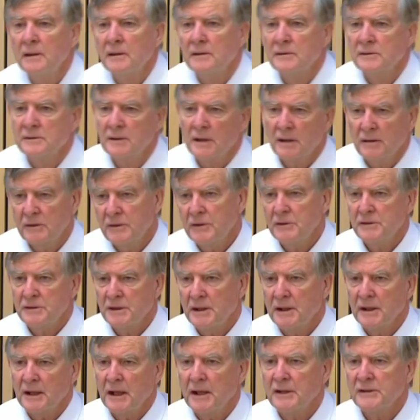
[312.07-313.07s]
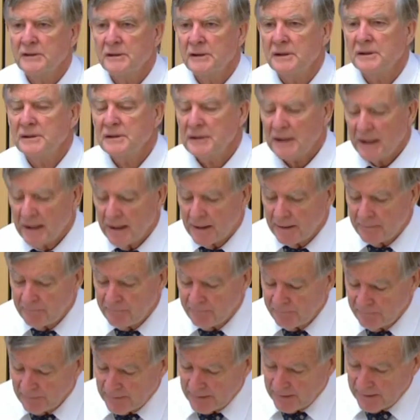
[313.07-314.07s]
because they'll use it against us.
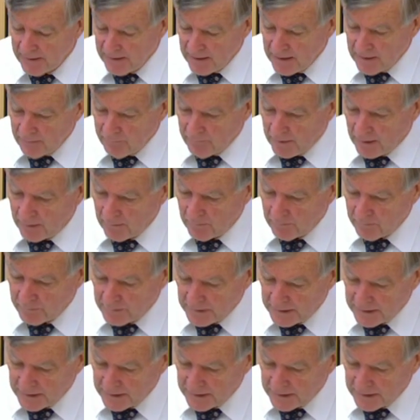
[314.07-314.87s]
But